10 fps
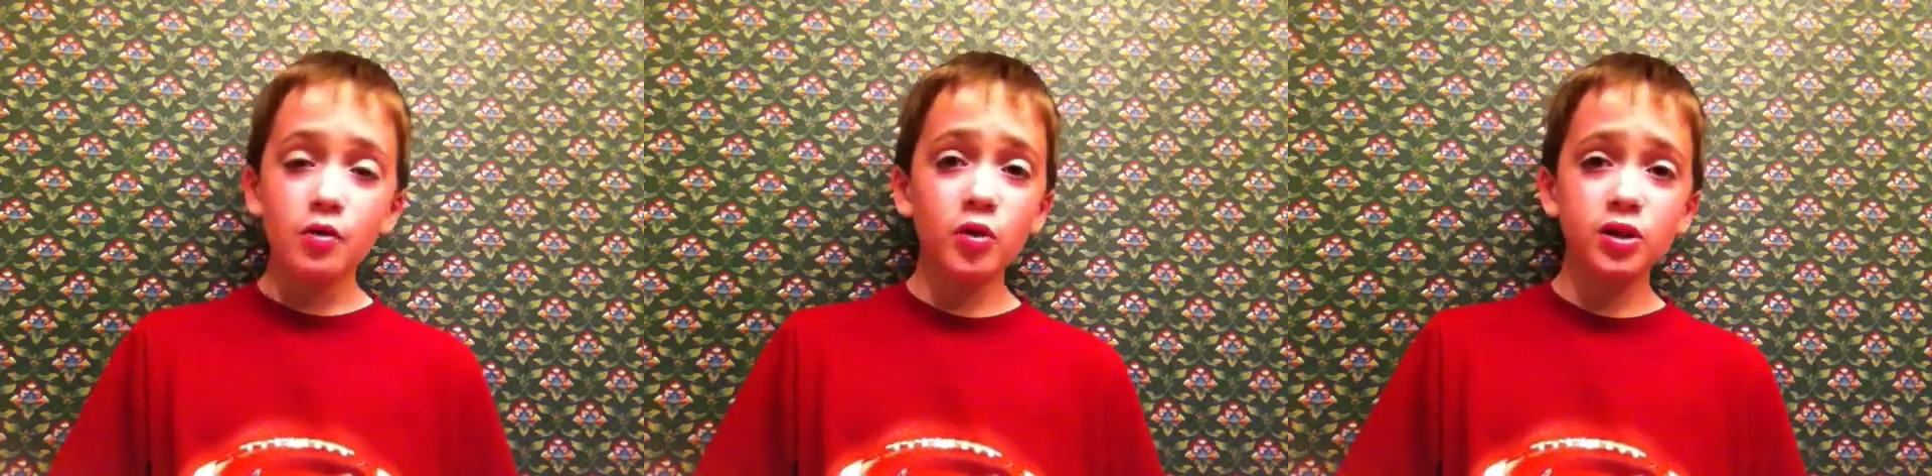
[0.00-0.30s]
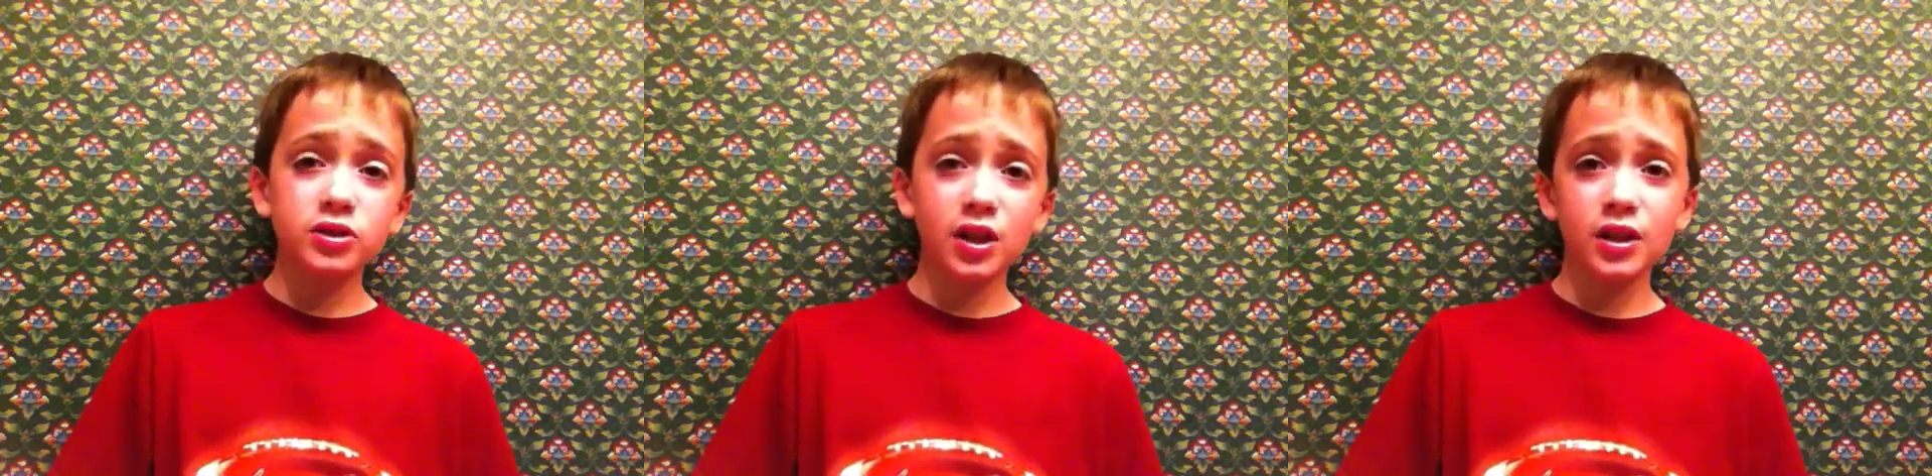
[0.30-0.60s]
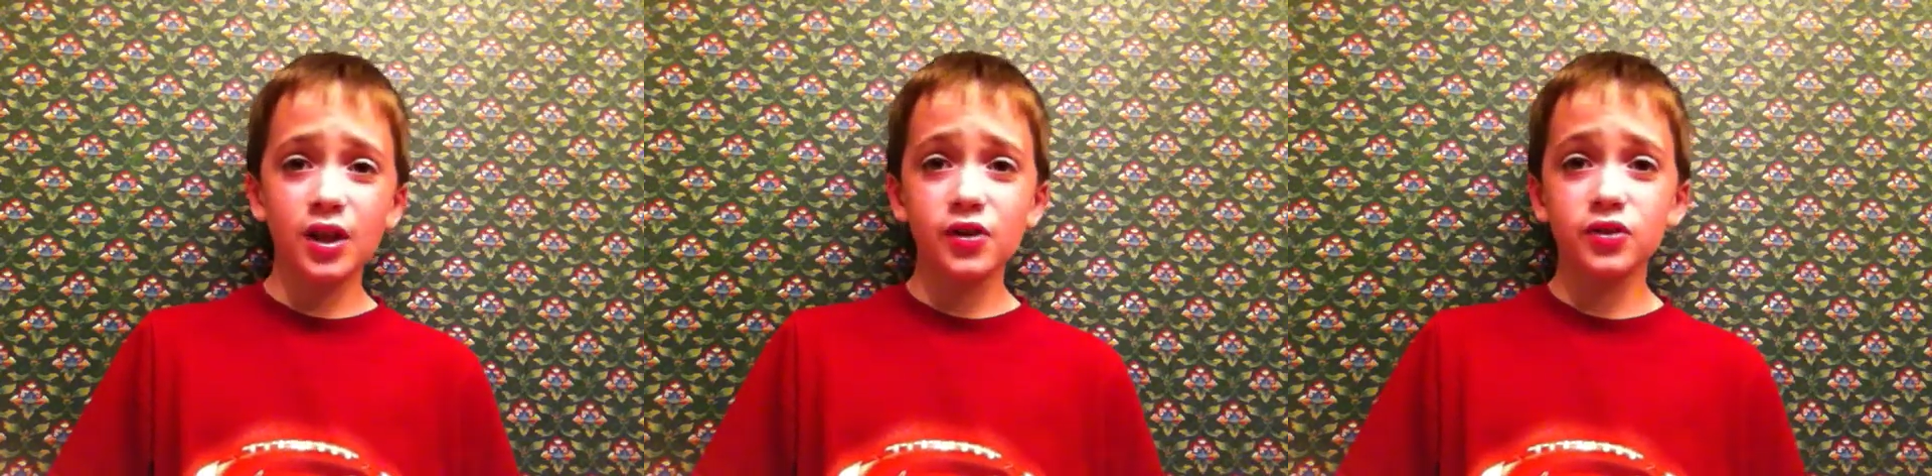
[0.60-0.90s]
Which
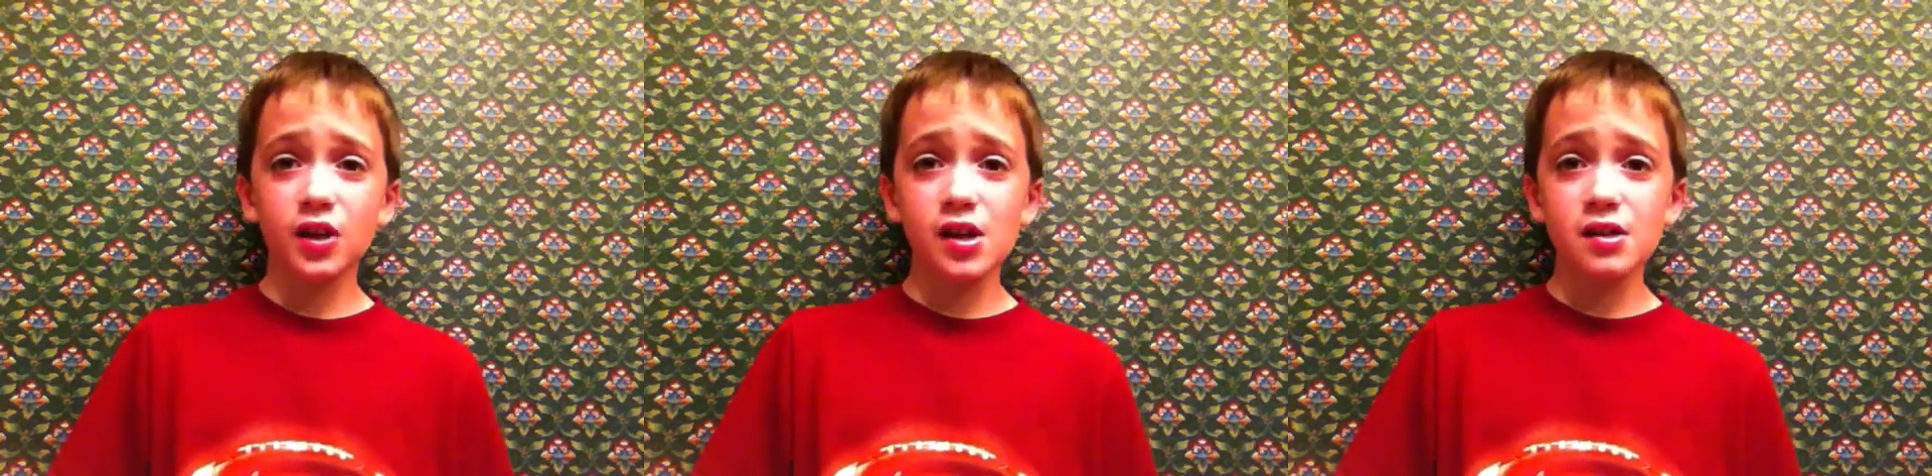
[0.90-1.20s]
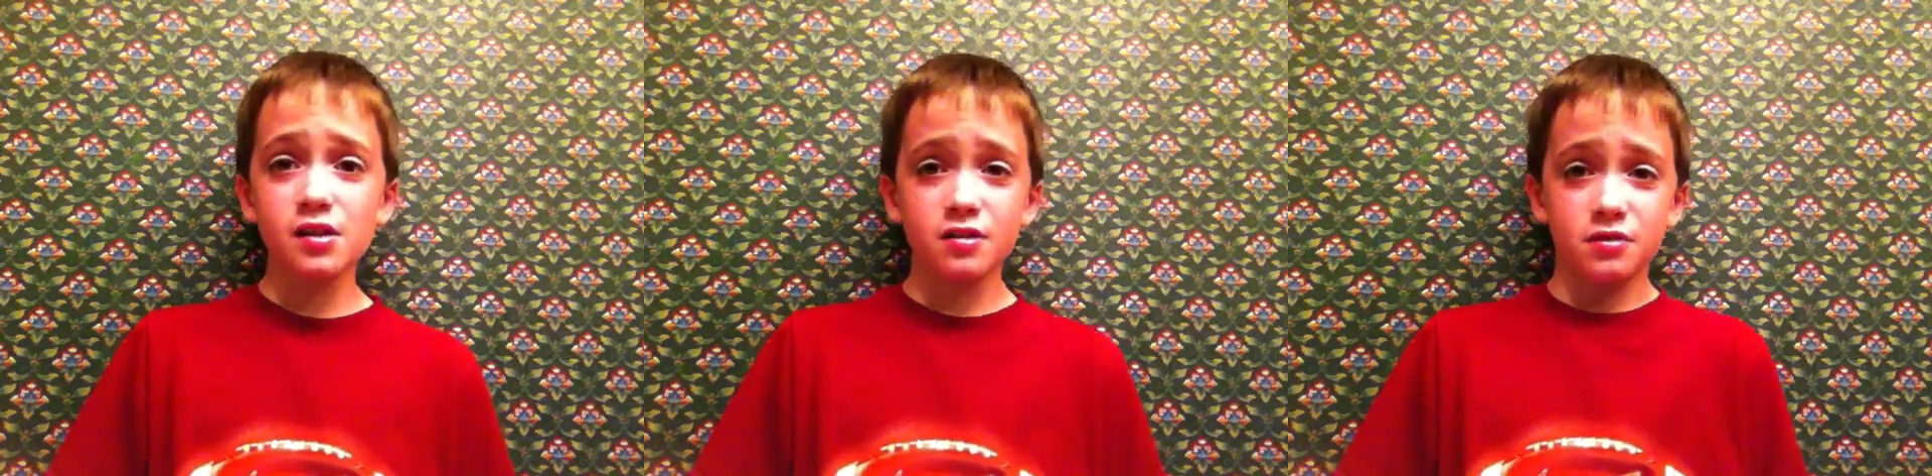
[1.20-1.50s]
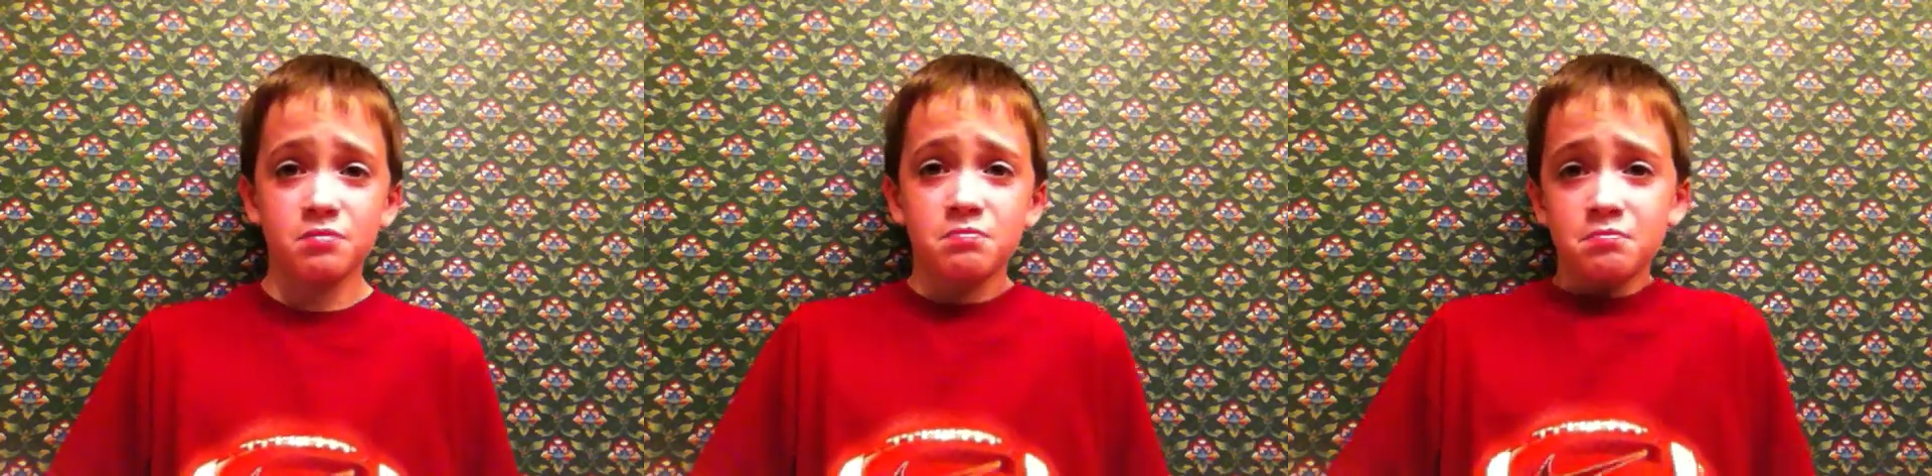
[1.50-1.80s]
I gotta say,
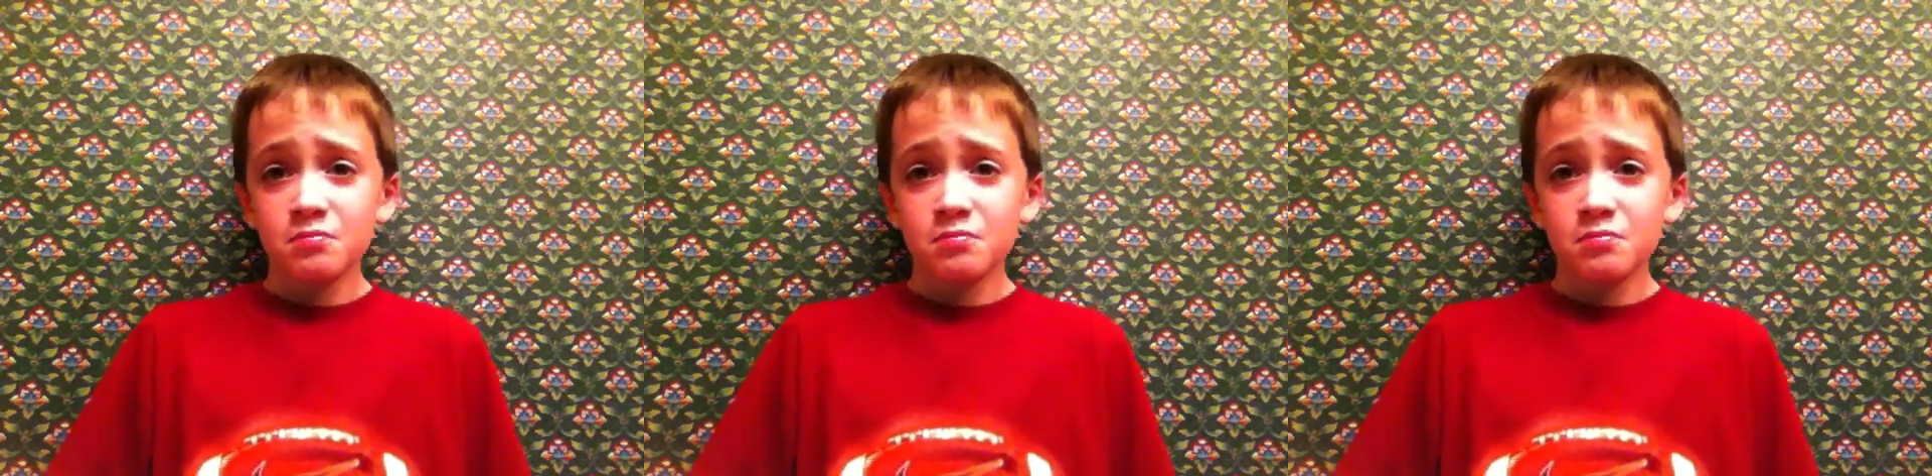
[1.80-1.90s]
this